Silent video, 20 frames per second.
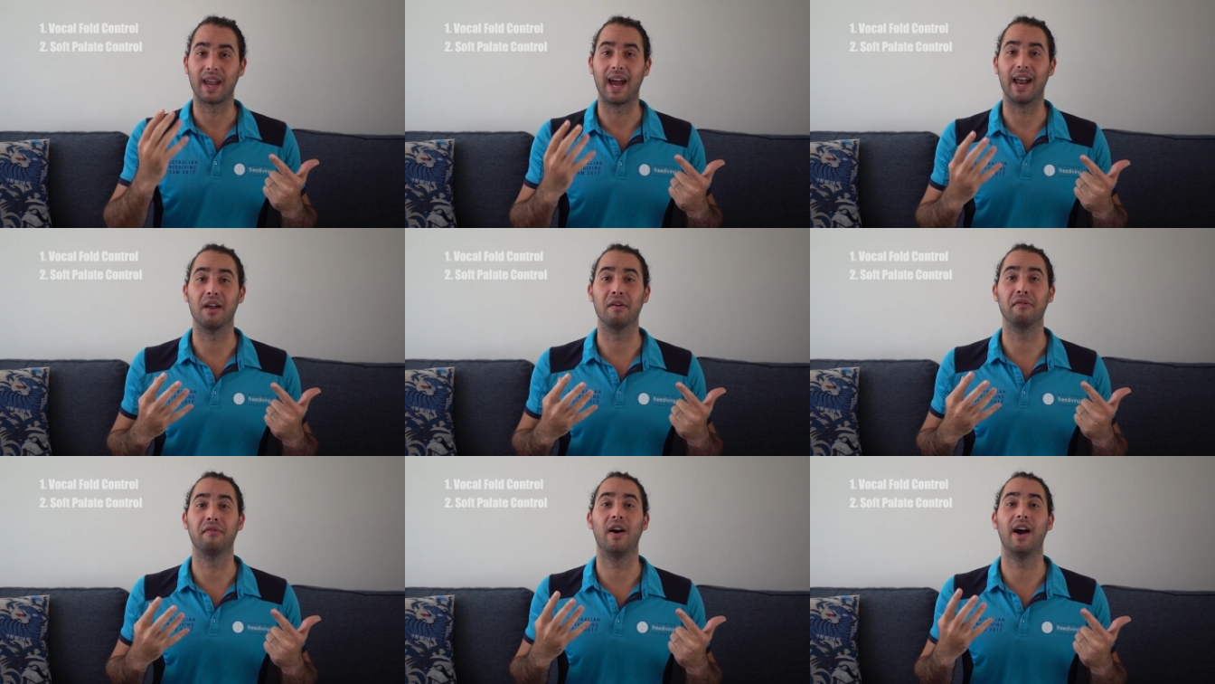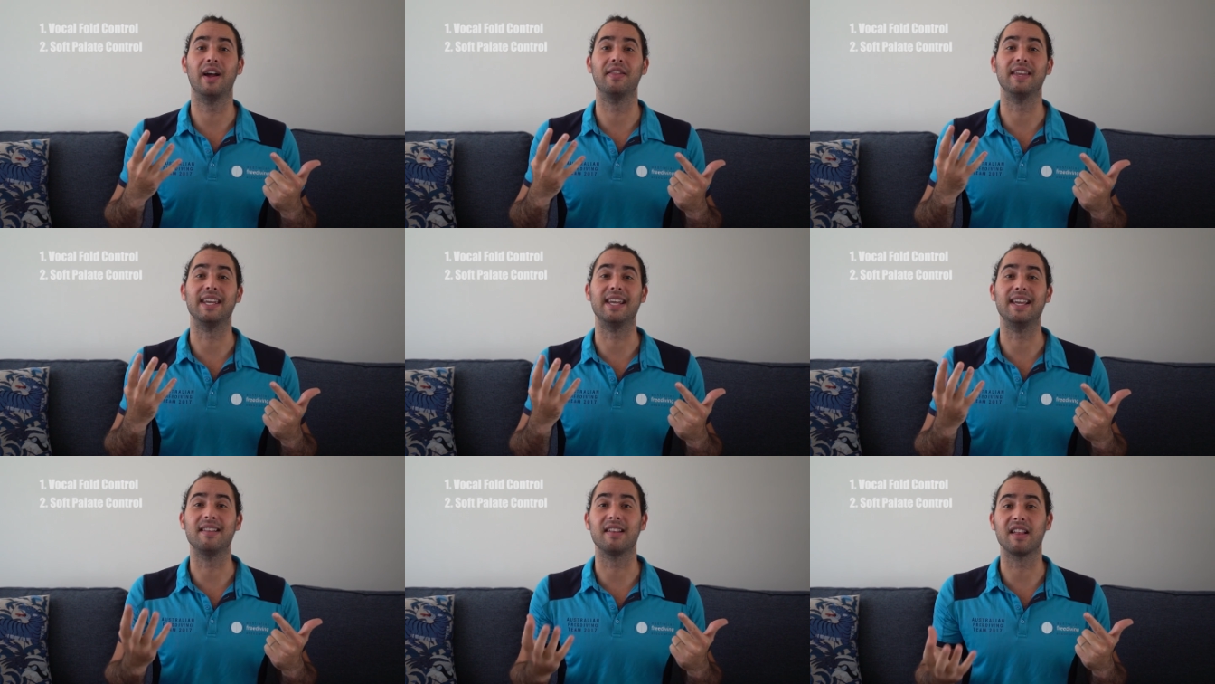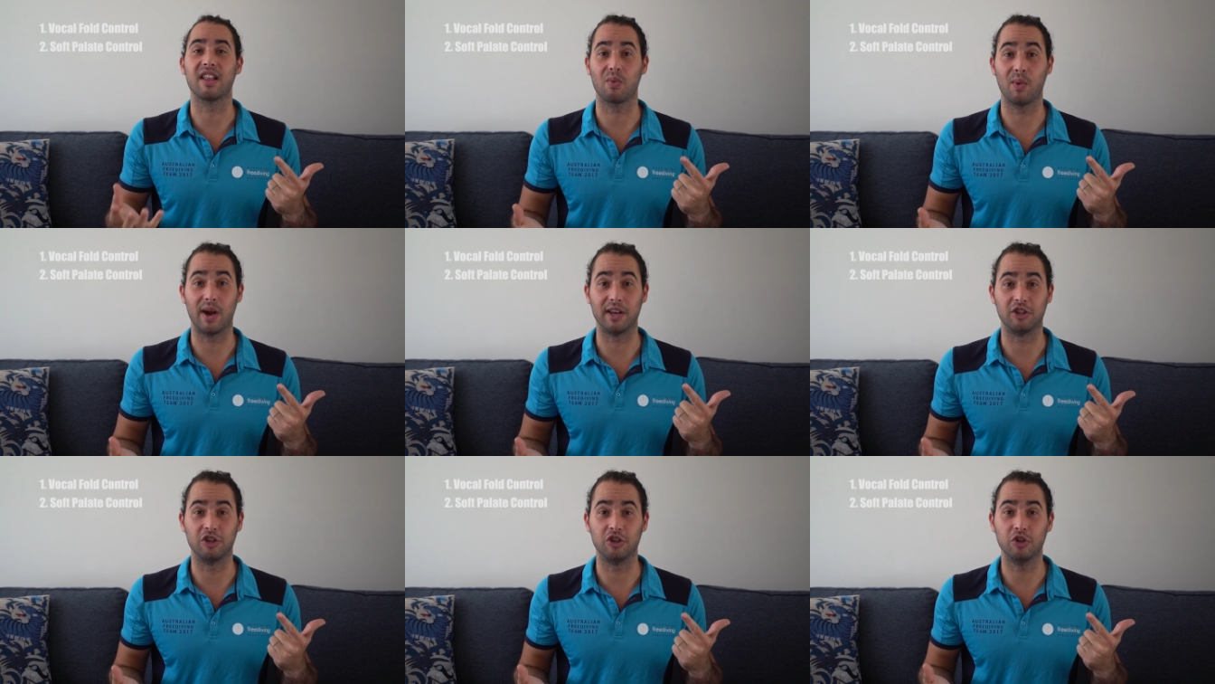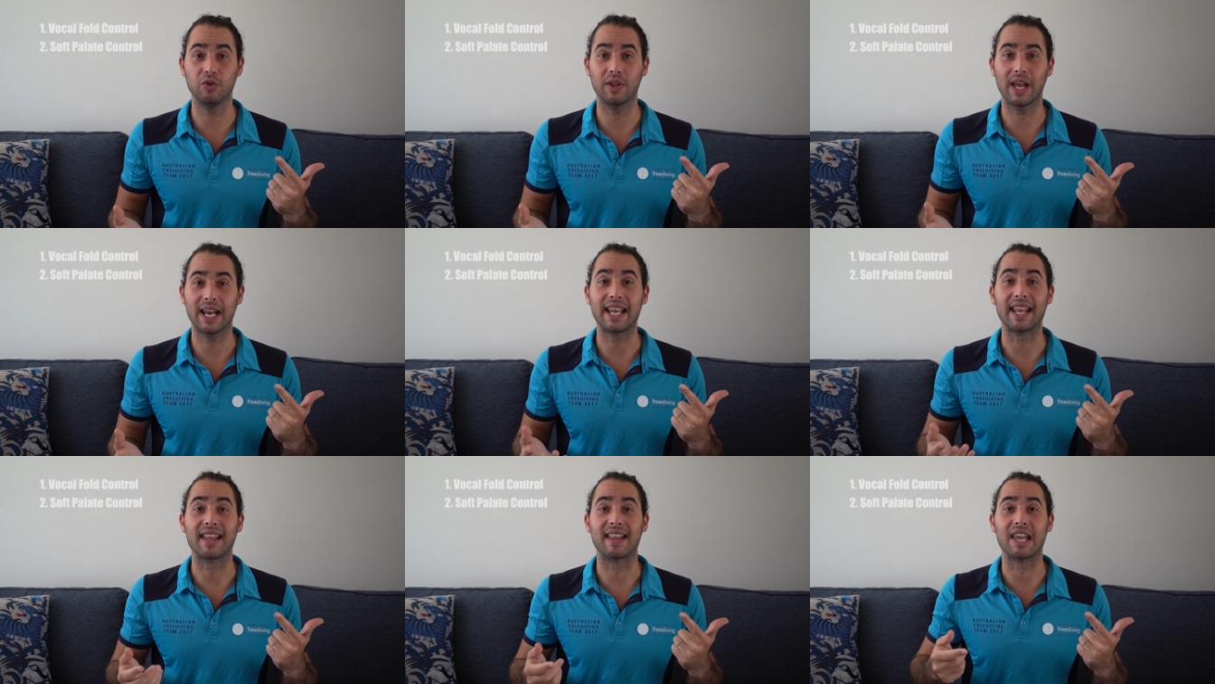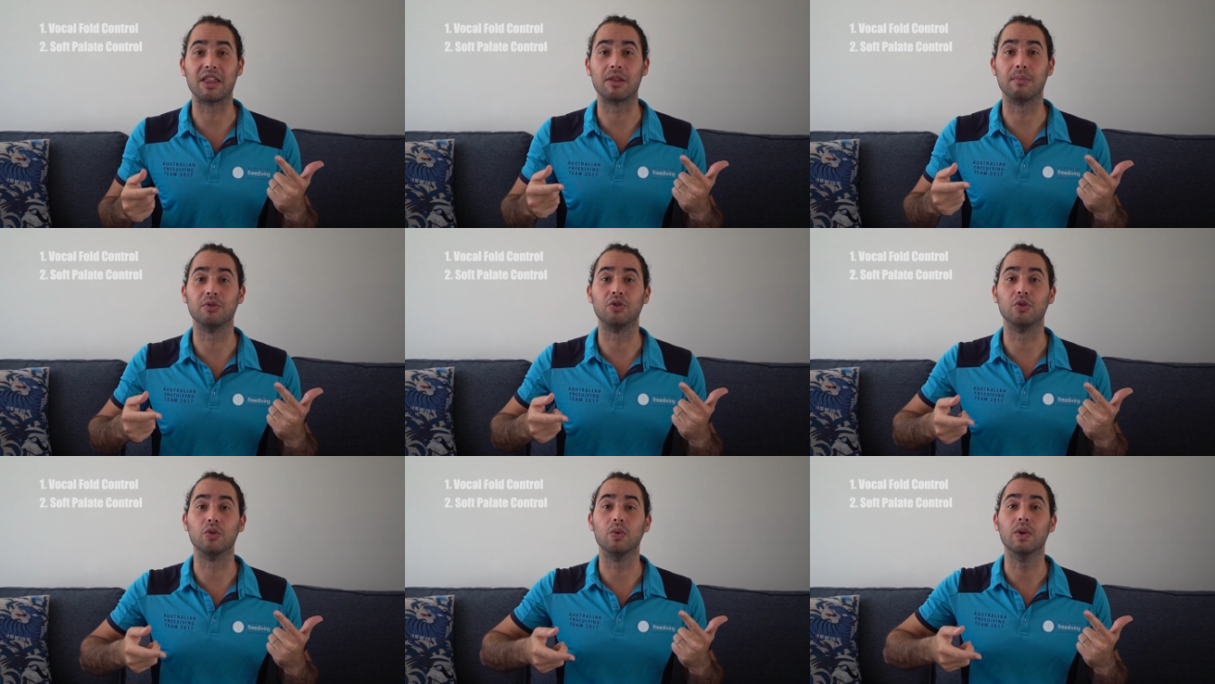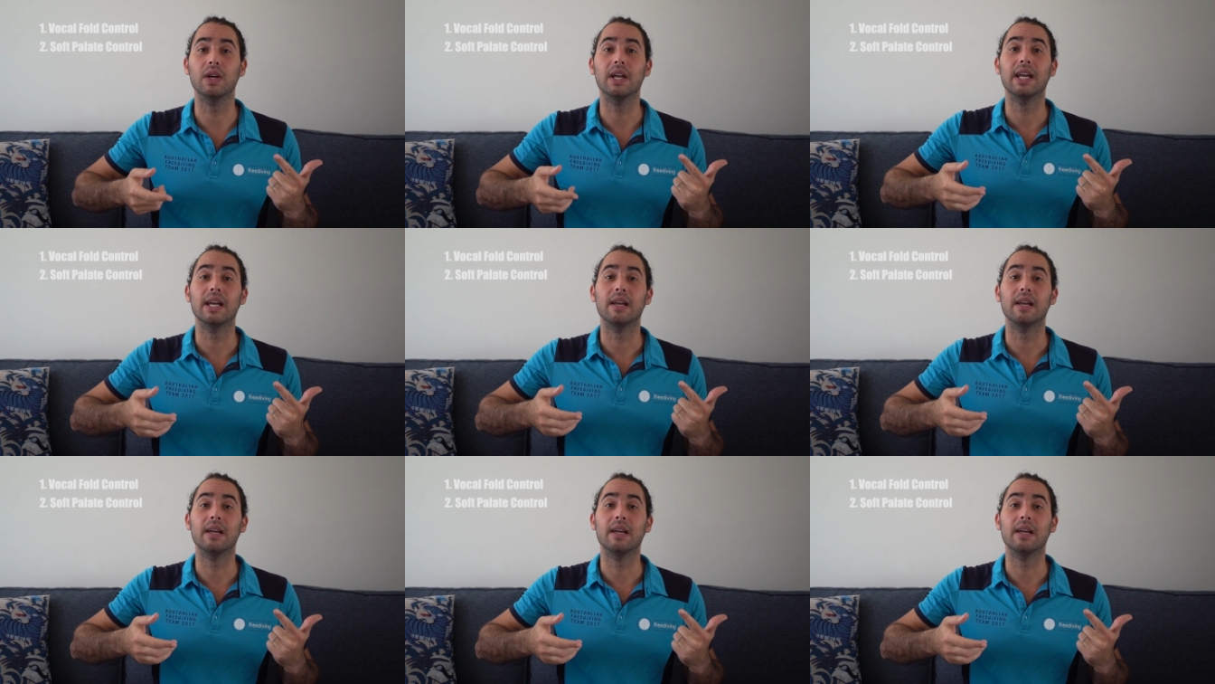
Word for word: And I find the easiest way to do that is get them to